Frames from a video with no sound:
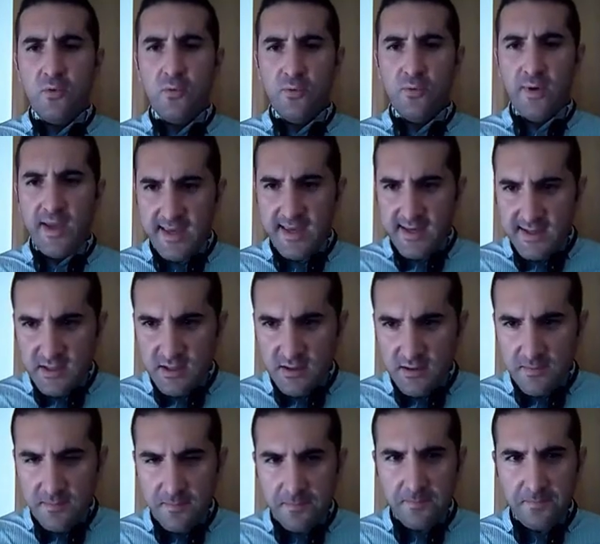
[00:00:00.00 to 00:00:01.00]
read
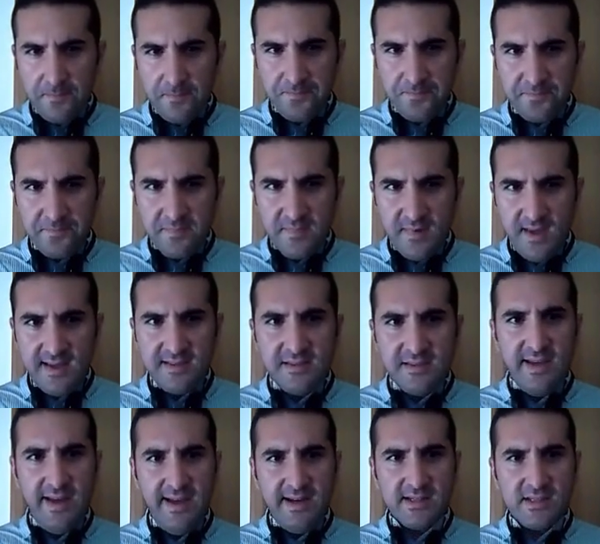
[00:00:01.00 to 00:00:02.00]
a
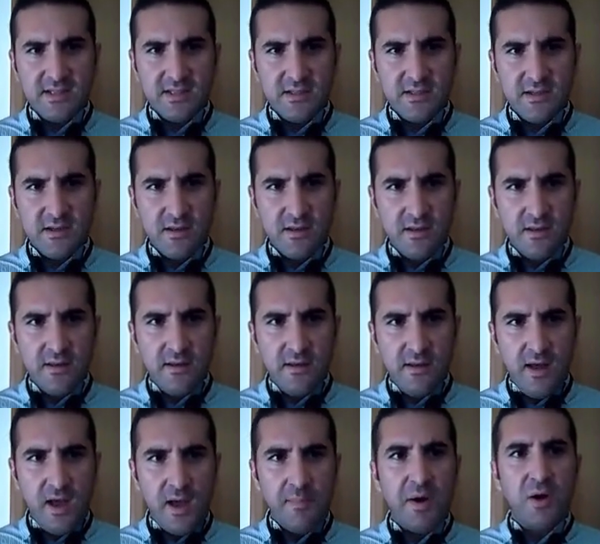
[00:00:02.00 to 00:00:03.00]
text
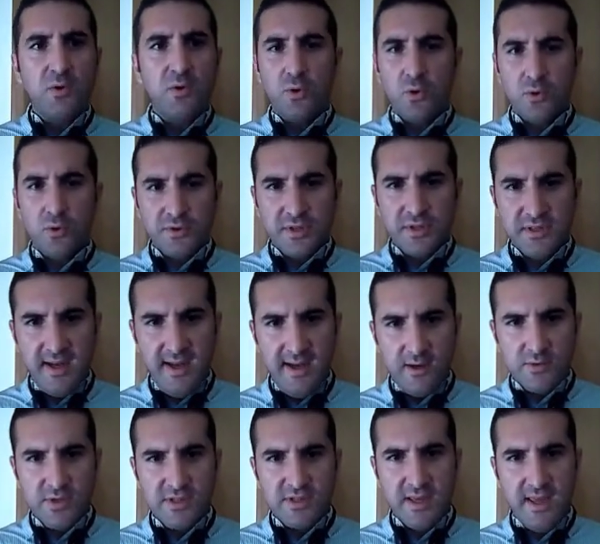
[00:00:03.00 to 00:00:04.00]
about haunted
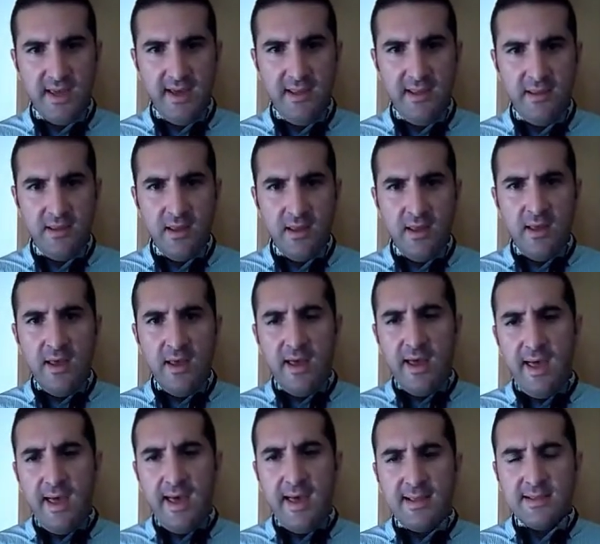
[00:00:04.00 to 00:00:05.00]
houses again,
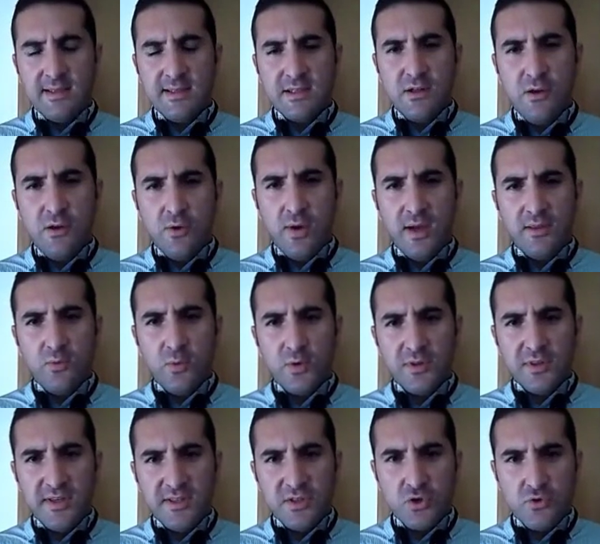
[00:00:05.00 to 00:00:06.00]
And look at
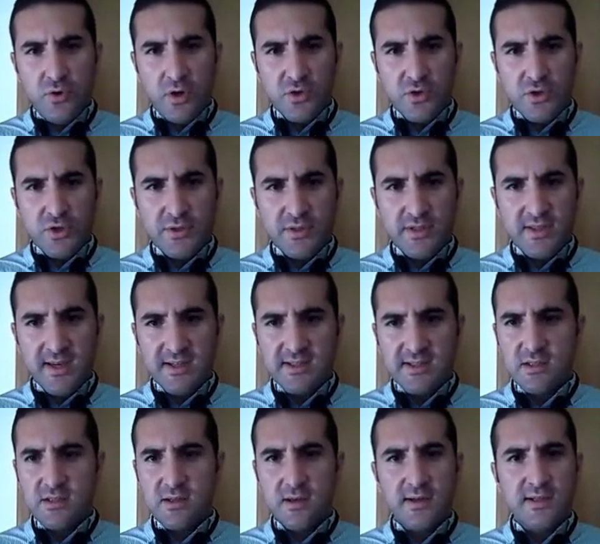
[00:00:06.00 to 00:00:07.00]
what the instructions in
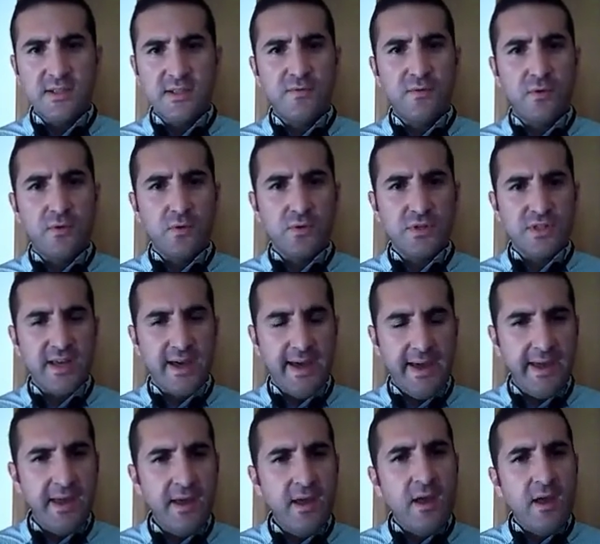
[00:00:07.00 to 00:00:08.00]
exercise 4
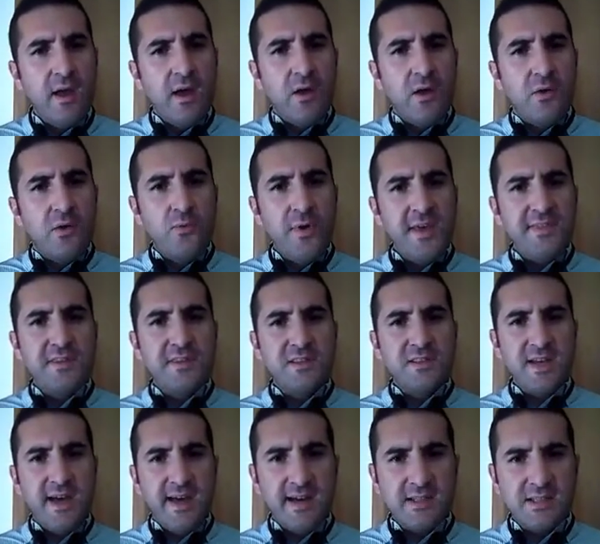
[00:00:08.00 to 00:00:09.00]
say. Read the
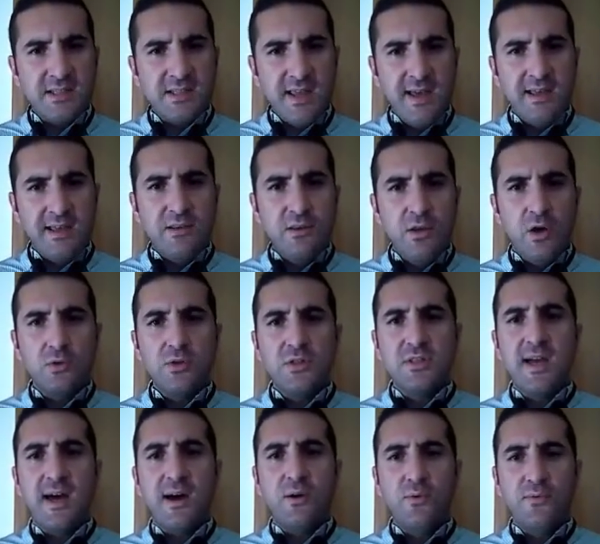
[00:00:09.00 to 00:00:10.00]
text and note
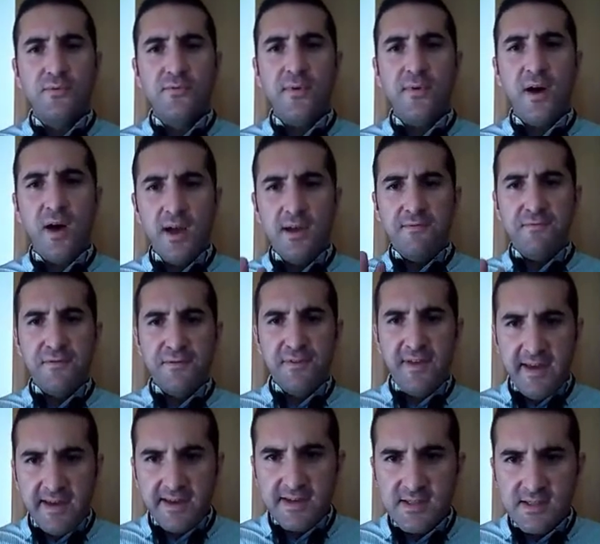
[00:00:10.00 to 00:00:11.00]
down 5
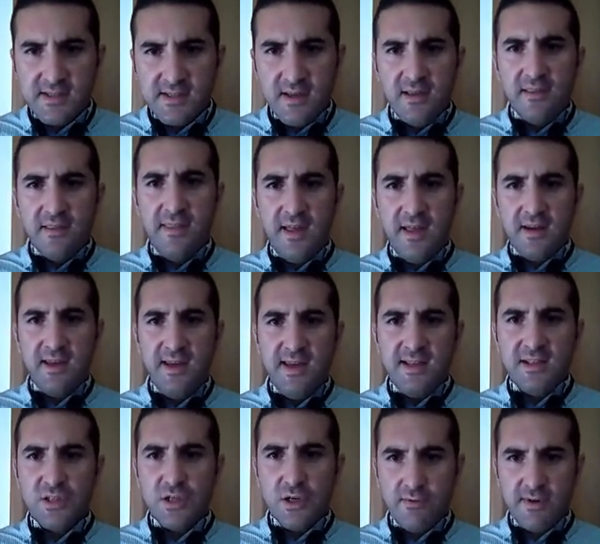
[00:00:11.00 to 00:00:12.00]
things that
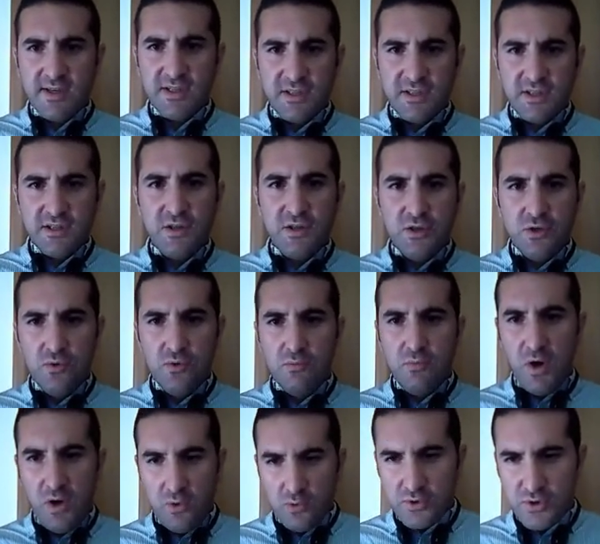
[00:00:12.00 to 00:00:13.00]
interested you
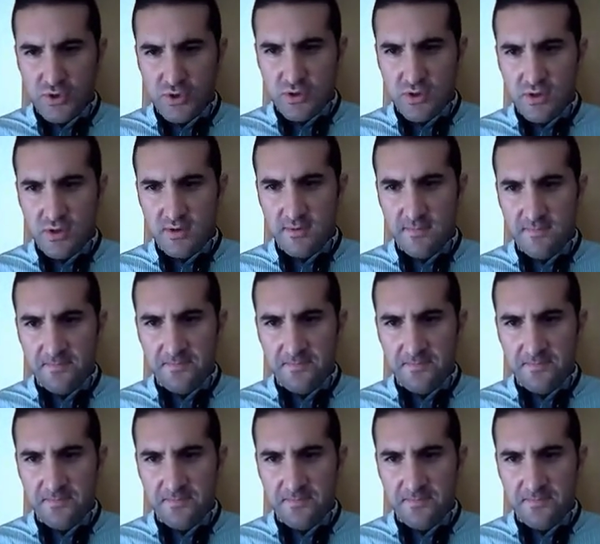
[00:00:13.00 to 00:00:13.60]
most.